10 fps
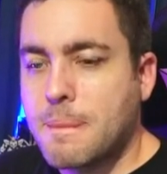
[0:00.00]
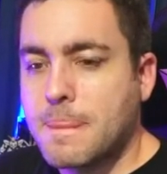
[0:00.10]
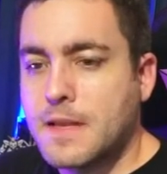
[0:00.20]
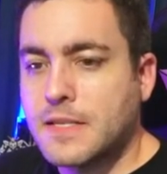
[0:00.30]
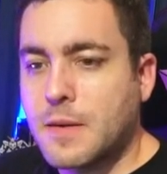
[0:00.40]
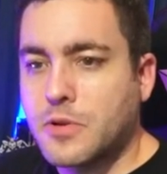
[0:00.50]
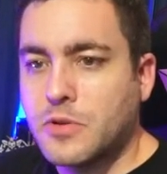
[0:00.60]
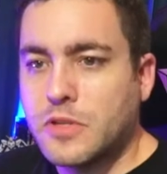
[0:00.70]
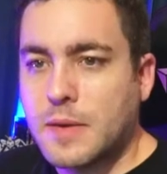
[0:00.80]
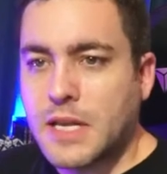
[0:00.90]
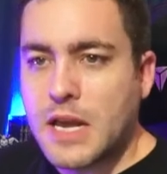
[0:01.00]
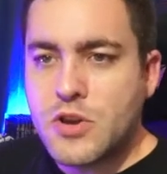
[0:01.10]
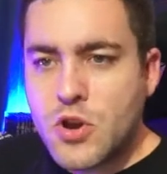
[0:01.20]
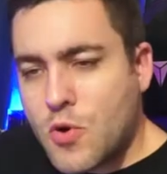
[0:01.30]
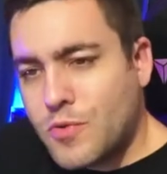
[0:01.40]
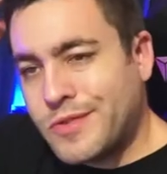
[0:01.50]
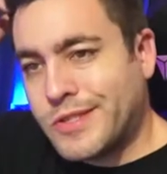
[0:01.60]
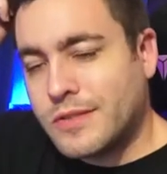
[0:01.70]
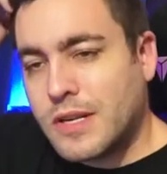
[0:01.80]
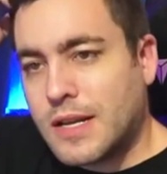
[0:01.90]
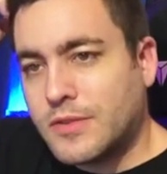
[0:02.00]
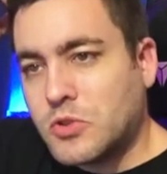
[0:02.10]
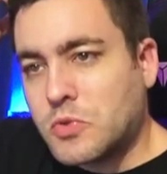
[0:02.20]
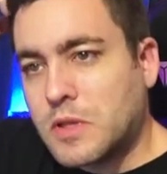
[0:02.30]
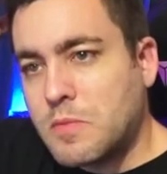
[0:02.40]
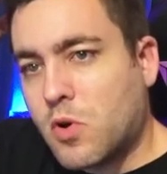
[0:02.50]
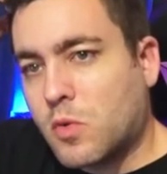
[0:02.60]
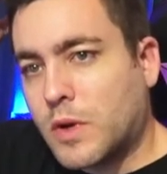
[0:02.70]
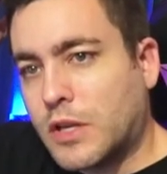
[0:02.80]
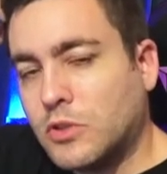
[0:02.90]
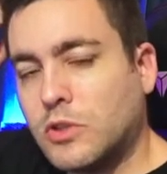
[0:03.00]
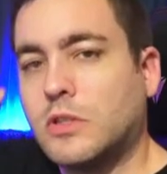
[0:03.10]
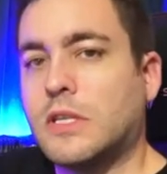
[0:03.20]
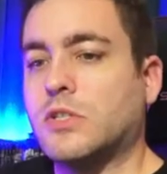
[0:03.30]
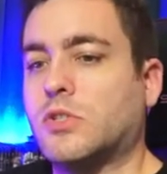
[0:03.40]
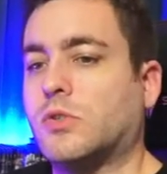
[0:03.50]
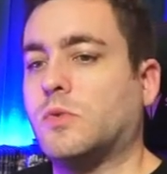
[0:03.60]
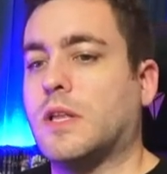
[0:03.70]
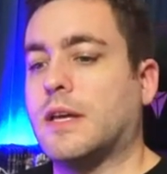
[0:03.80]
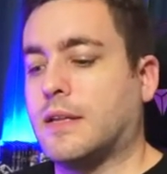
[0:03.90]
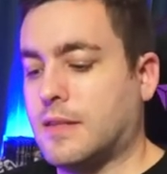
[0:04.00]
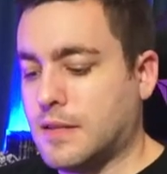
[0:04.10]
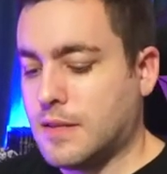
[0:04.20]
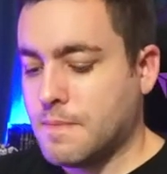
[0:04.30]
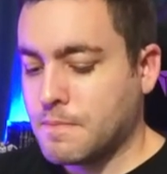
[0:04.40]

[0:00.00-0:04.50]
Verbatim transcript: the cyber new types. I know there's there's really more we can look into, like the